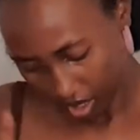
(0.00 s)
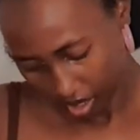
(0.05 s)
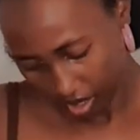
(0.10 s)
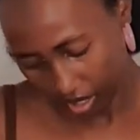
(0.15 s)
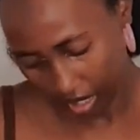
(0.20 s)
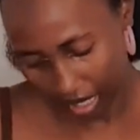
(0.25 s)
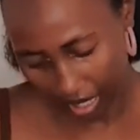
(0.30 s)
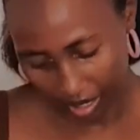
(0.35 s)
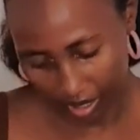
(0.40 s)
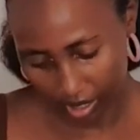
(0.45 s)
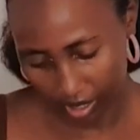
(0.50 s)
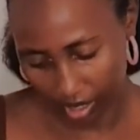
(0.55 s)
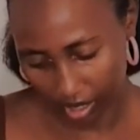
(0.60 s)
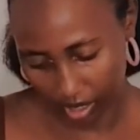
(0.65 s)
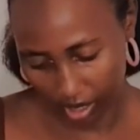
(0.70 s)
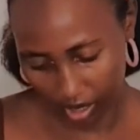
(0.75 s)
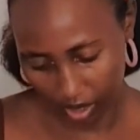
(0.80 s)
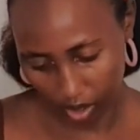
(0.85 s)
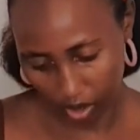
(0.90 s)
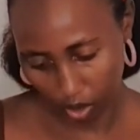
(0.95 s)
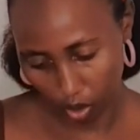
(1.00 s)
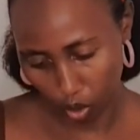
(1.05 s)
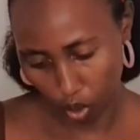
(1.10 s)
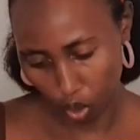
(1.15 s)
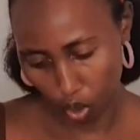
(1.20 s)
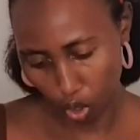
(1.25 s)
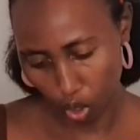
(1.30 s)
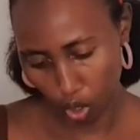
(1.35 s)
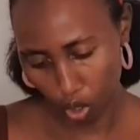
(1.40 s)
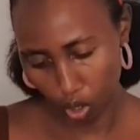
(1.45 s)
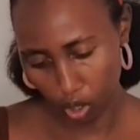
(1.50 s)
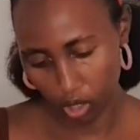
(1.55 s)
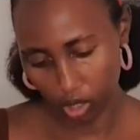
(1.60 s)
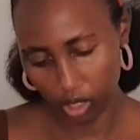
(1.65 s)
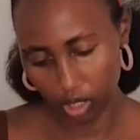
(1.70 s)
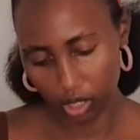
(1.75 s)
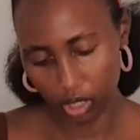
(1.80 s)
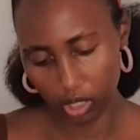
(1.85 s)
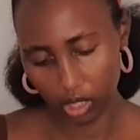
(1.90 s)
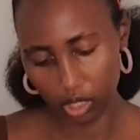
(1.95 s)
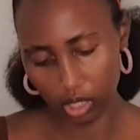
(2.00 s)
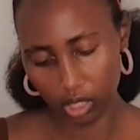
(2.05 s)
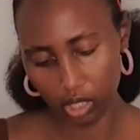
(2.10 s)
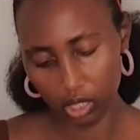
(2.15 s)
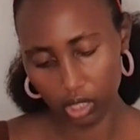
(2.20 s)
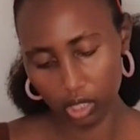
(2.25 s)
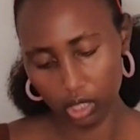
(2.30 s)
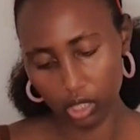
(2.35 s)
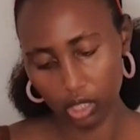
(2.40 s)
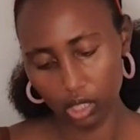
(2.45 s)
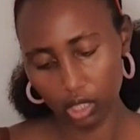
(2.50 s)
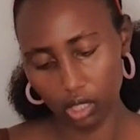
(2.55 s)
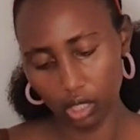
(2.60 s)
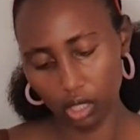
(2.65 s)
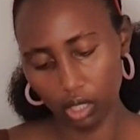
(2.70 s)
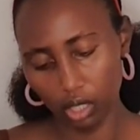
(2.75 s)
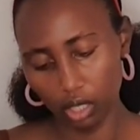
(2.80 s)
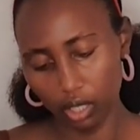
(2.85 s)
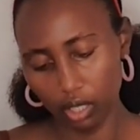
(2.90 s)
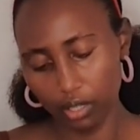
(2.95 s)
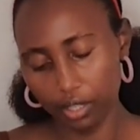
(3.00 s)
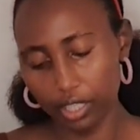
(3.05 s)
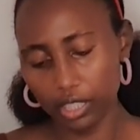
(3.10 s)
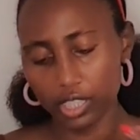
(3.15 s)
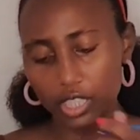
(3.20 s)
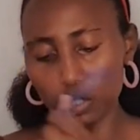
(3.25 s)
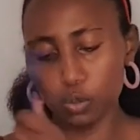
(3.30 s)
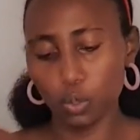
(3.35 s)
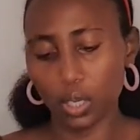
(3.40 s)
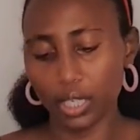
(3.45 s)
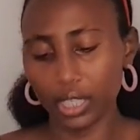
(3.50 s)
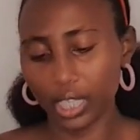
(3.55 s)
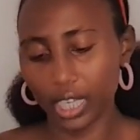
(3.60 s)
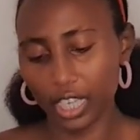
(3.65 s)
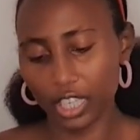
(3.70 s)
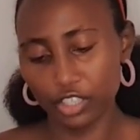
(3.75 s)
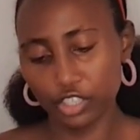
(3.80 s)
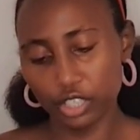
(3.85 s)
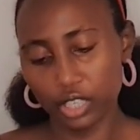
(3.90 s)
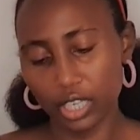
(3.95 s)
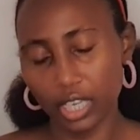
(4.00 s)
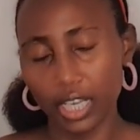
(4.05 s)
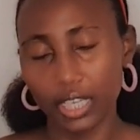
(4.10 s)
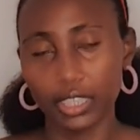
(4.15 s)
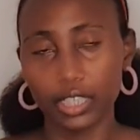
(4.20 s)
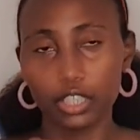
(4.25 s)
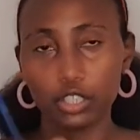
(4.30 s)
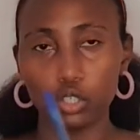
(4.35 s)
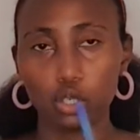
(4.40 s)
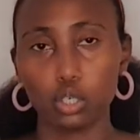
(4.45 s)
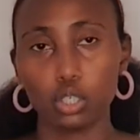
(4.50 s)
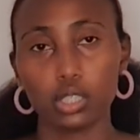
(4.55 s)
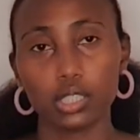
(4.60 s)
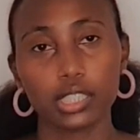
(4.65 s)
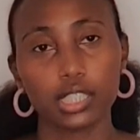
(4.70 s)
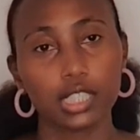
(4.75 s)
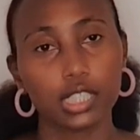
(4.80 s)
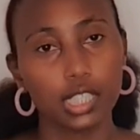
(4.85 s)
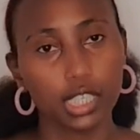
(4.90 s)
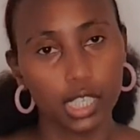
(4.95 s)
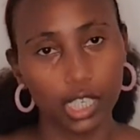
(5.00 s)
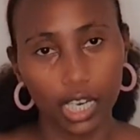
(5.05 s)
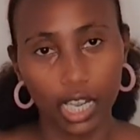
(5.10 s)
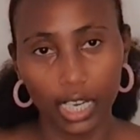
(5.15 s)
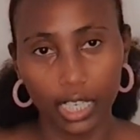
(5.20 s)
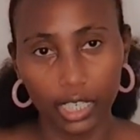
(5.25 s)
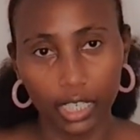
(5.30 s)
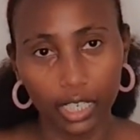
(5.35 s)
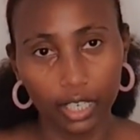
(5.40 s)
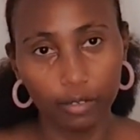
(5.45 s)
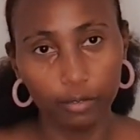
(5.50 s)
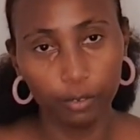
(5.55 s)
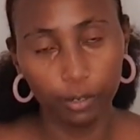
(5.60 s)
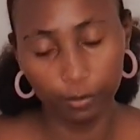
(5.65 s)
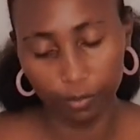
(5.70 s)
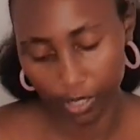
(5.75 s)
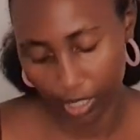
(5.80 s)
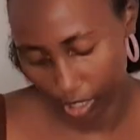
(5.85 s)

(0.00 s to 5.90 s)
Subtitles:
that costs, this is 1 kg and it costs 350